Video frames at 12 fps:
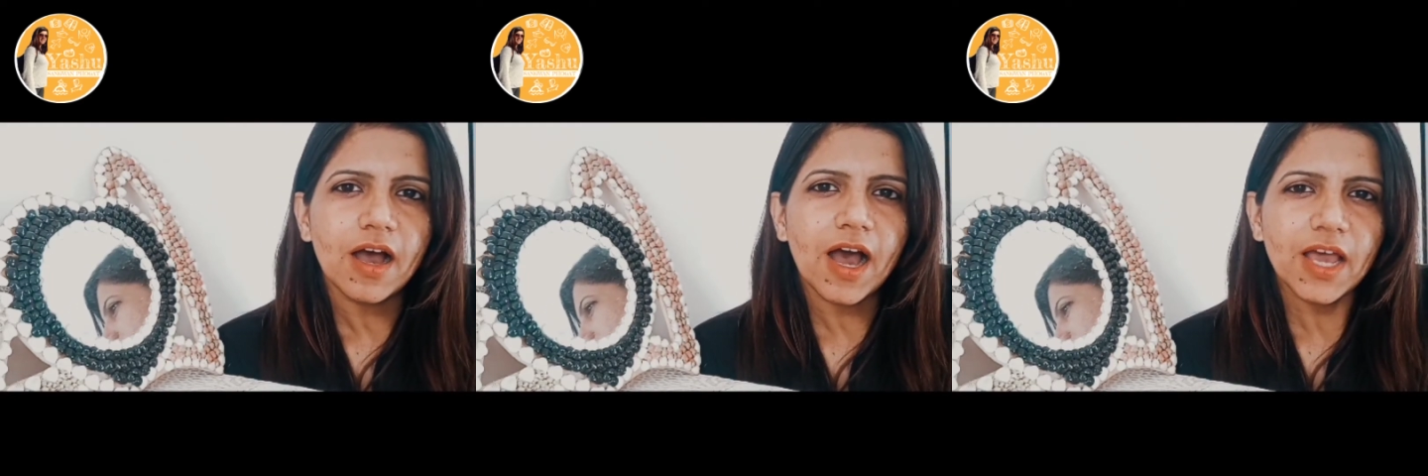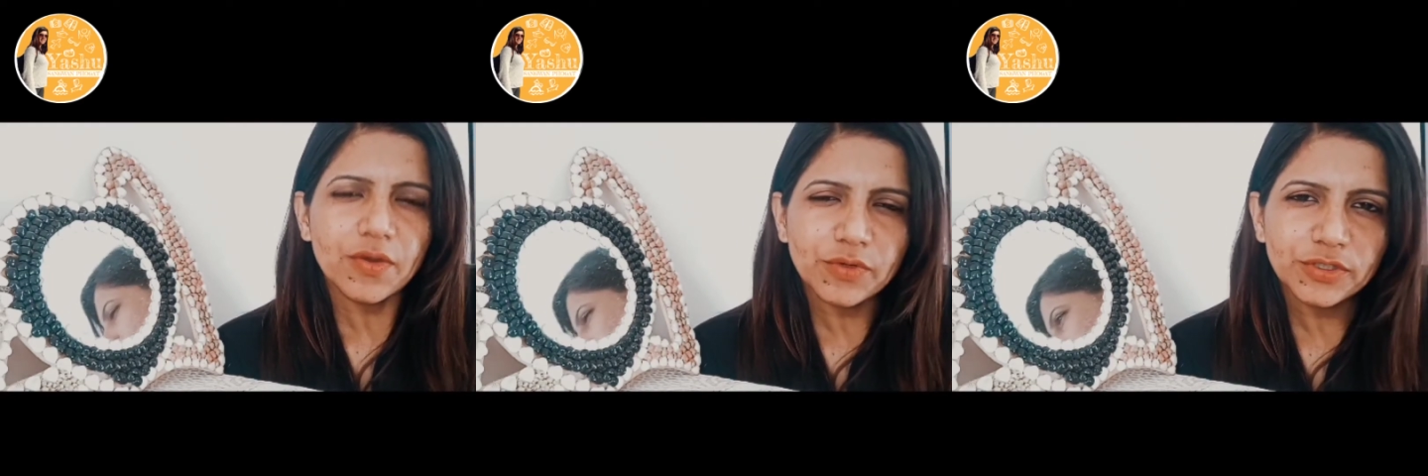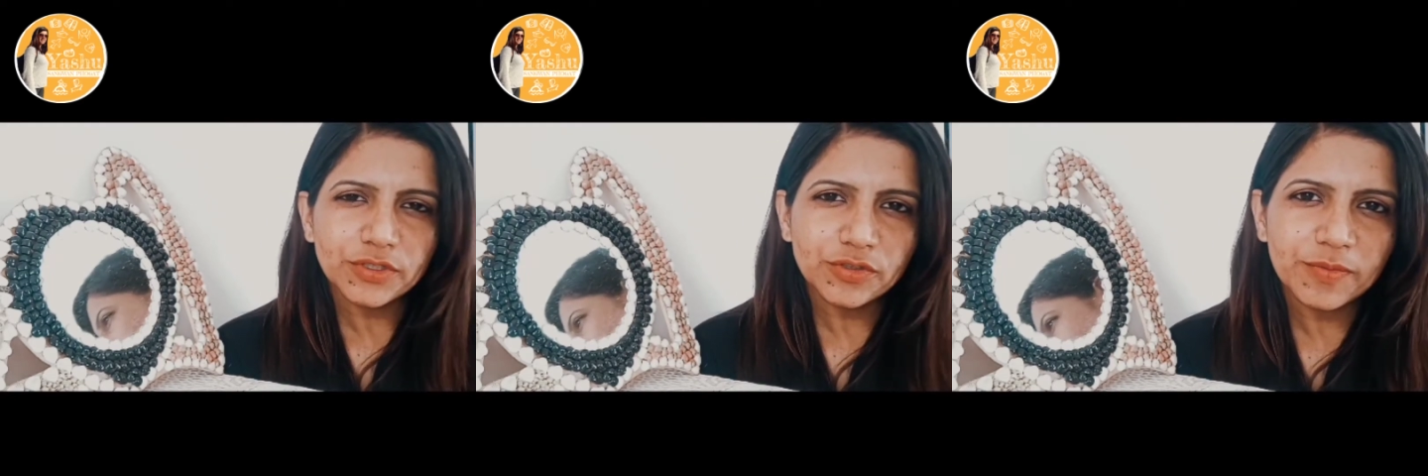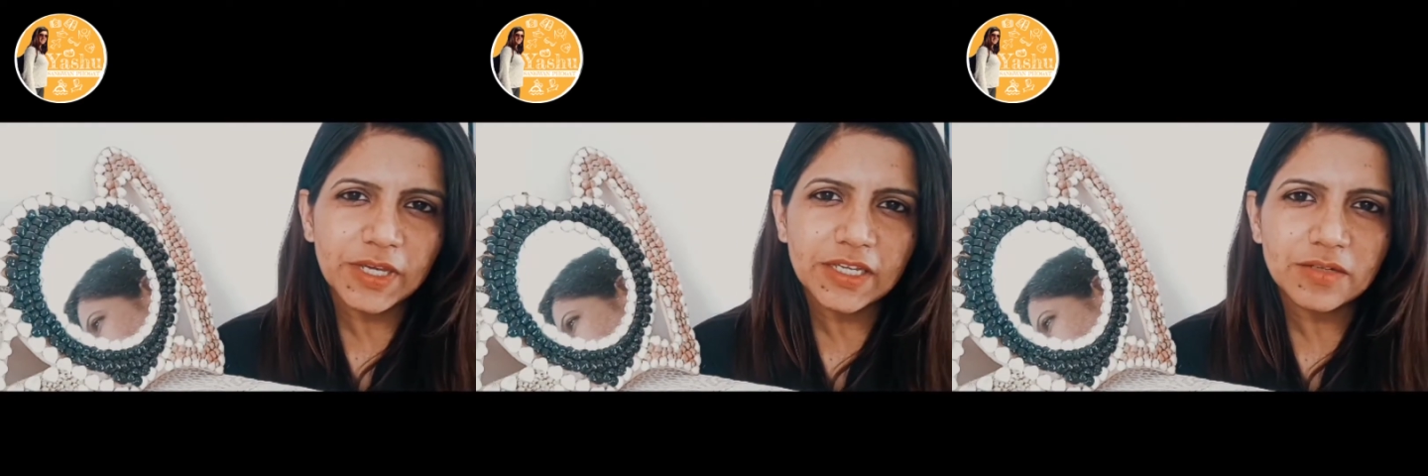I wanted to
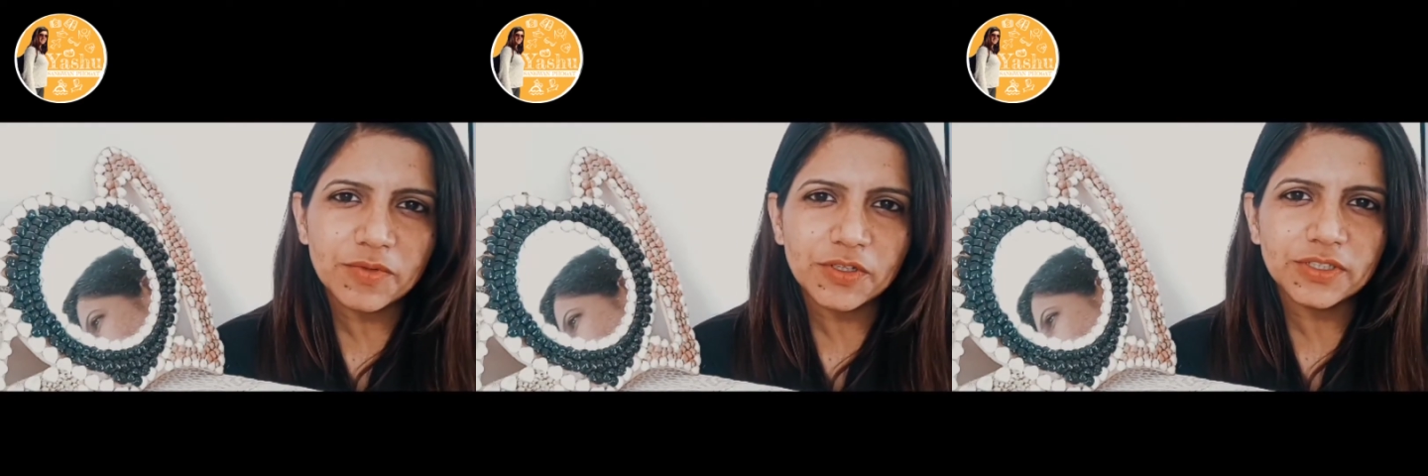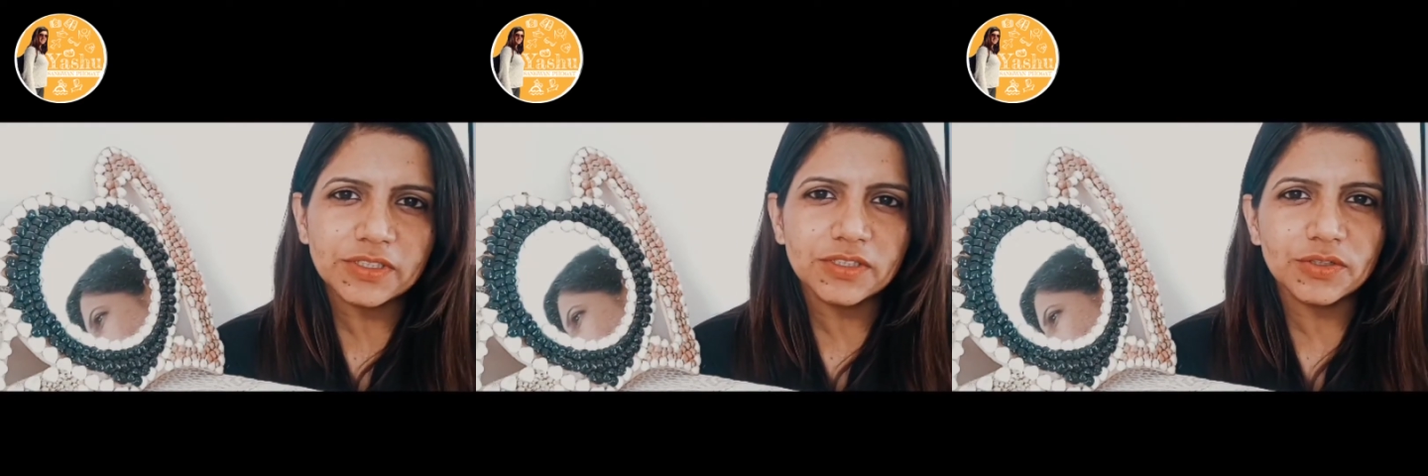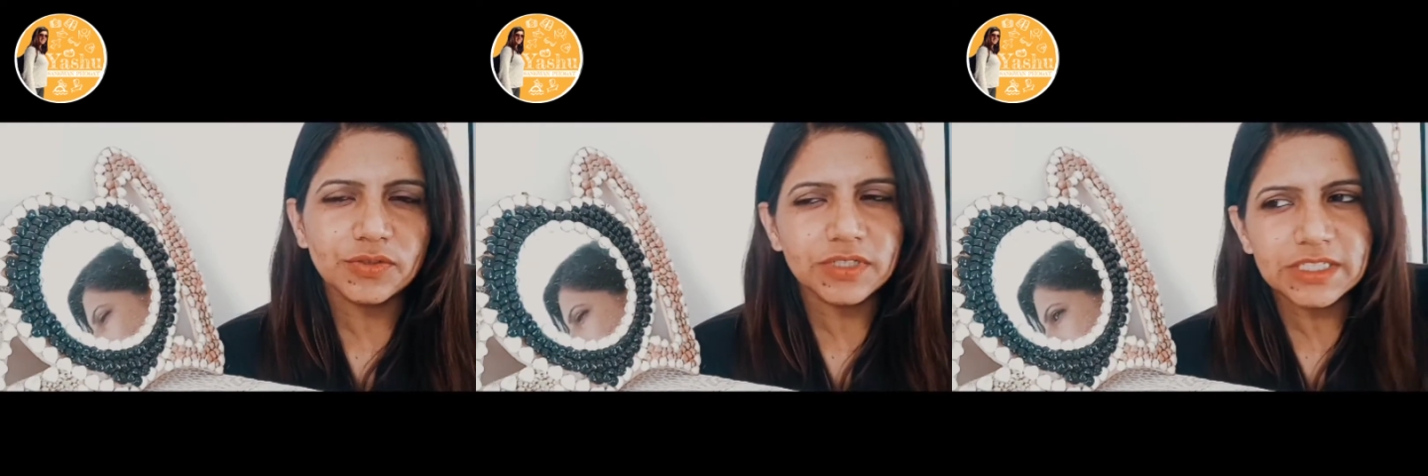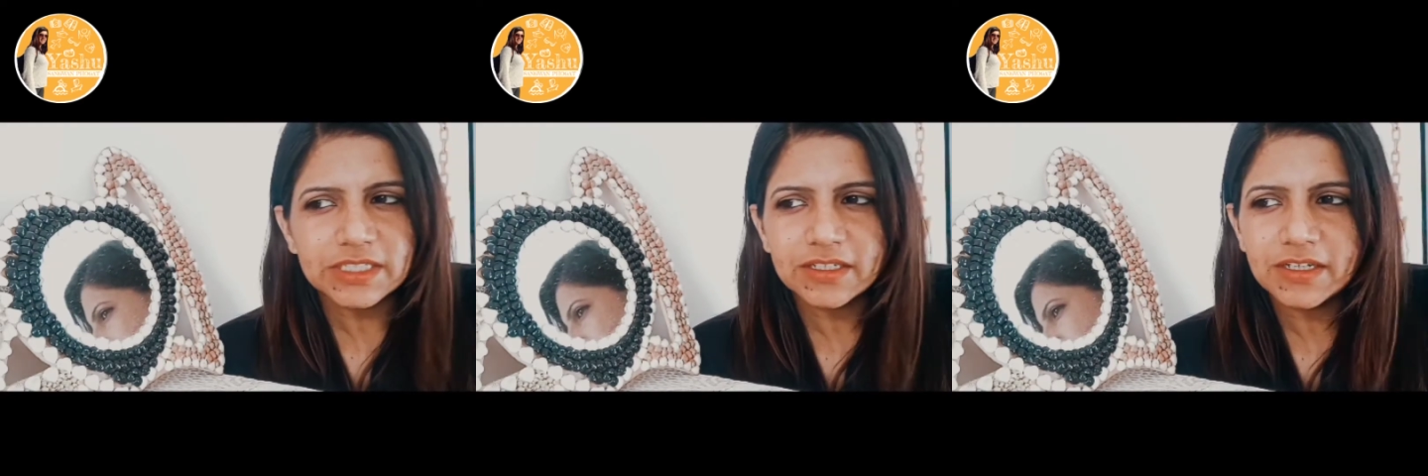make it because, you know,
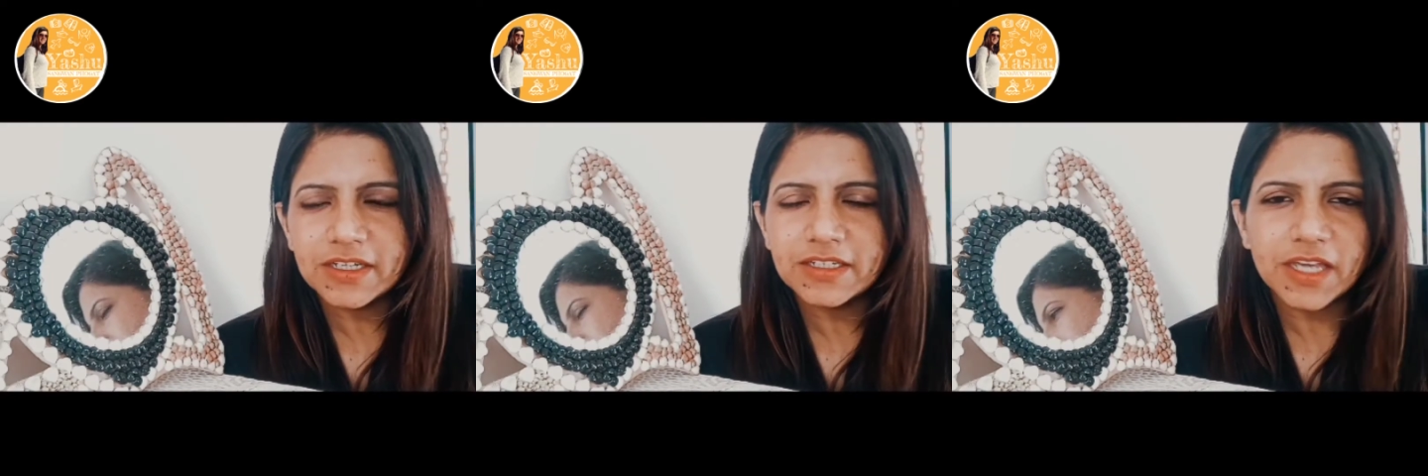recently it